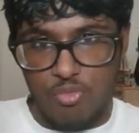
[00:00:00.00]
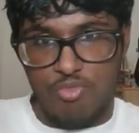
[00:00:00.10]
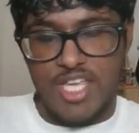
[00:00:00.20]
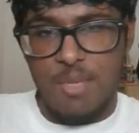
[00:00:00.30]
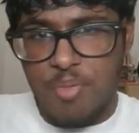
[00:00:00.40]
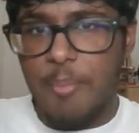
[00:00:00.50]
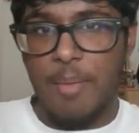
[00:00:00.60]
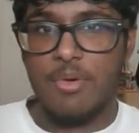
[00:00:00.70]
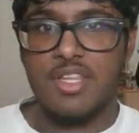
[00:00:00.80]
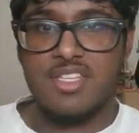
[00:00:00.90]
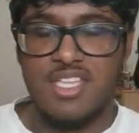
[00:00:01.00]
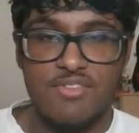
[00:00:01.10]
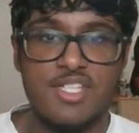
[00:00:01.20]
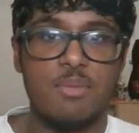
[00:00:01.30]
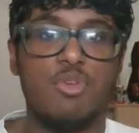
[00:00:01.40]
Keep remembering this
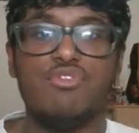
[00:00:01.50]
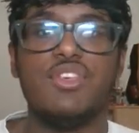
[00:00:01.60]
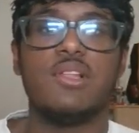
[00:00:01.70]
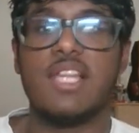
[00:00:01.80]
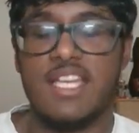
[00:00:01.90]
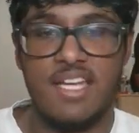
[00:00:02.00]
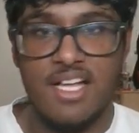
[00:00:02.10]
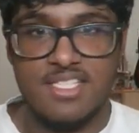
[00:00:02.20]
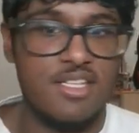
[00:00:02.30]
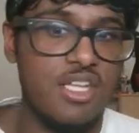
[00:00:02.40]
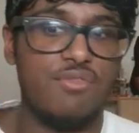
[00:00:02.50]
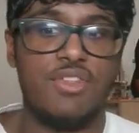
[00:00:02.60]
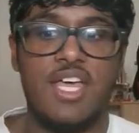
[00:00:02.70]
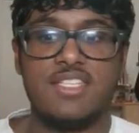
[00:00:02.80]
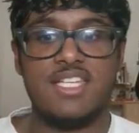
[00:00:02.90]
every time you feel like not studying for
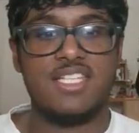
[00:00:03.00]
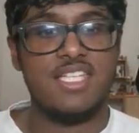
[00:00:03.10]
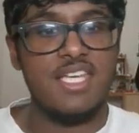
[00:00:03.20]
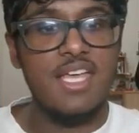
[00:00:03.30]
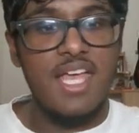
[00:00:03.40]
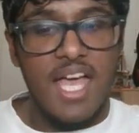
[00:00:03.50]
the SAT,